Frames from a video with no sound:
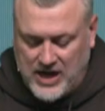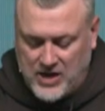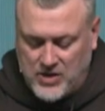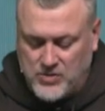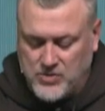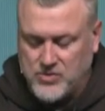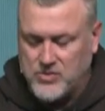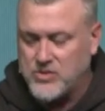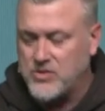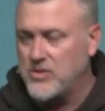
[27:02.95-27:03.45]

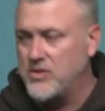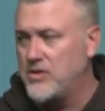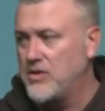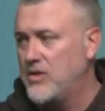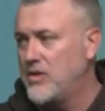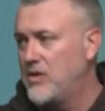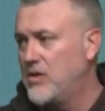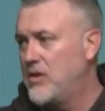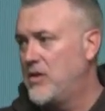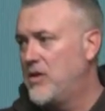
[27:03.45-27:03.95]
house.
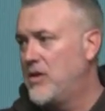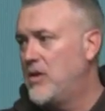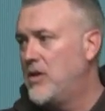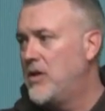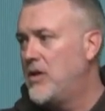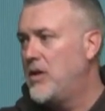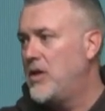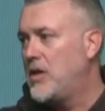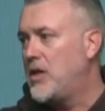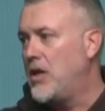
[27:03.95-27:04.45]

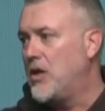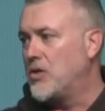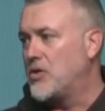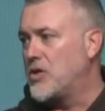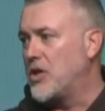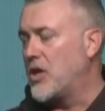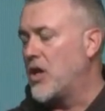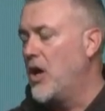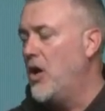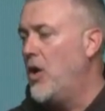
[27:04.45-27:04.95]

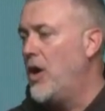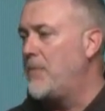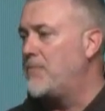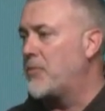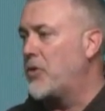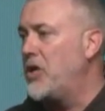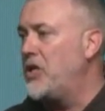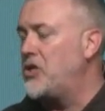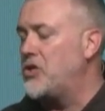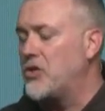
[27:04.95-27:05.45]
Years ago, I
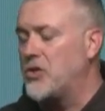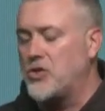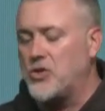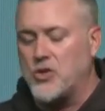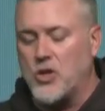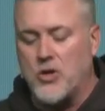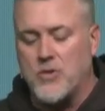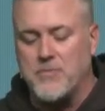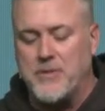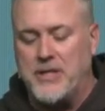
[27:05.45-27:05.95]
preached a
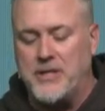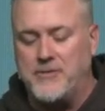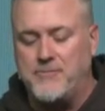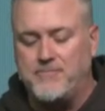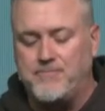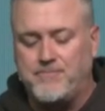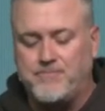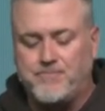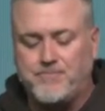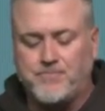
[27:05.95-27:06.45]

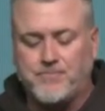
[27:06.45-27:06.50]
sermon